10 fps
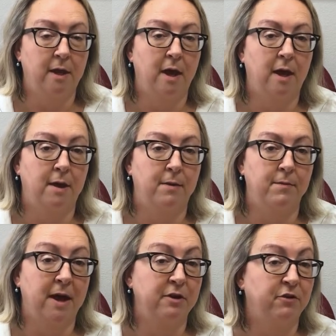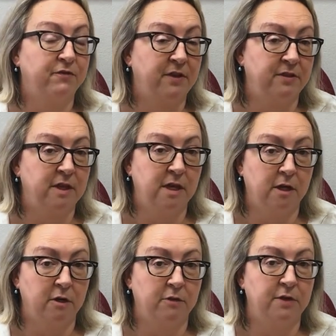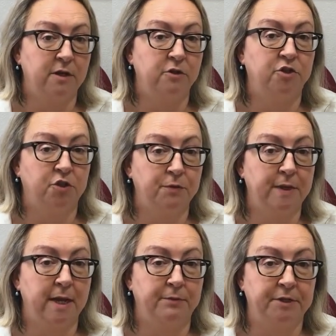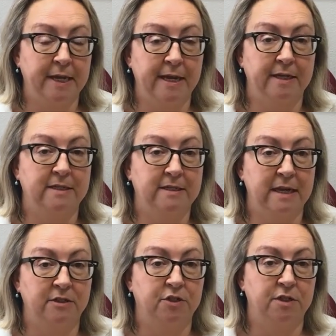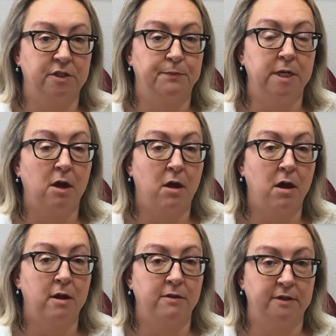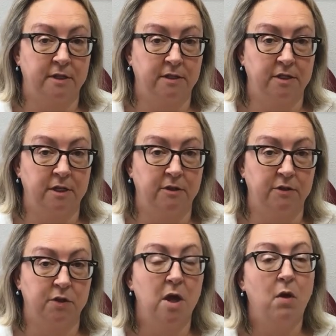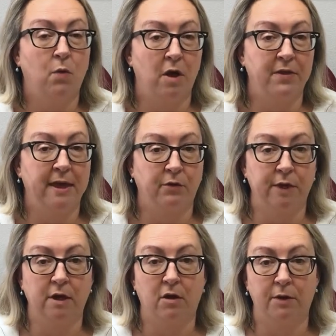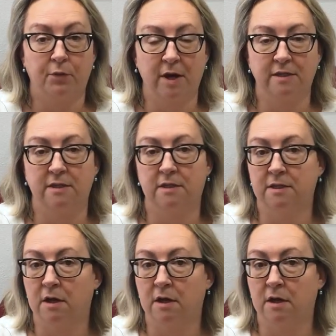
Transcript: by your 5th year, then you should be able to get extensions beyond the 6 years while that green card process is